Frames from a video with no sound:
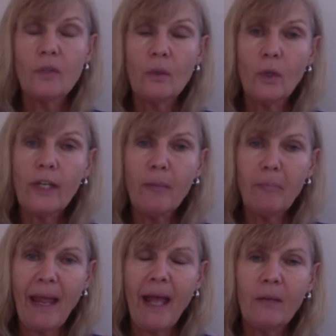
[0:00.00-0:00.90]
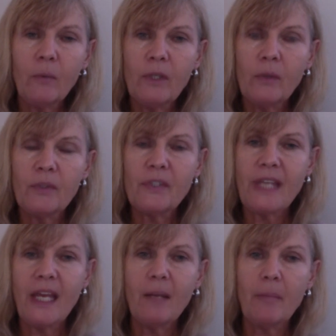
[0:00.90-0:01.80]
looking back, and when you were
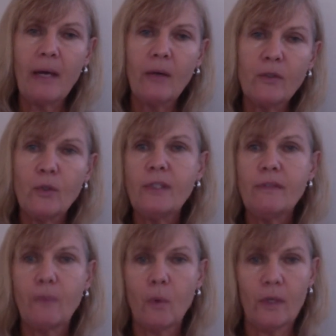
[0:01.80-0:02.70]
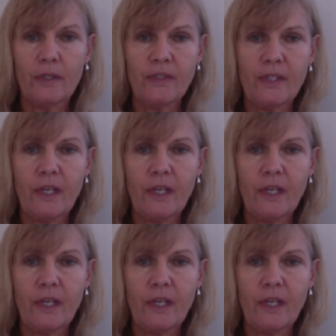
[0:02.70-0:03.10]
saying about your divorce,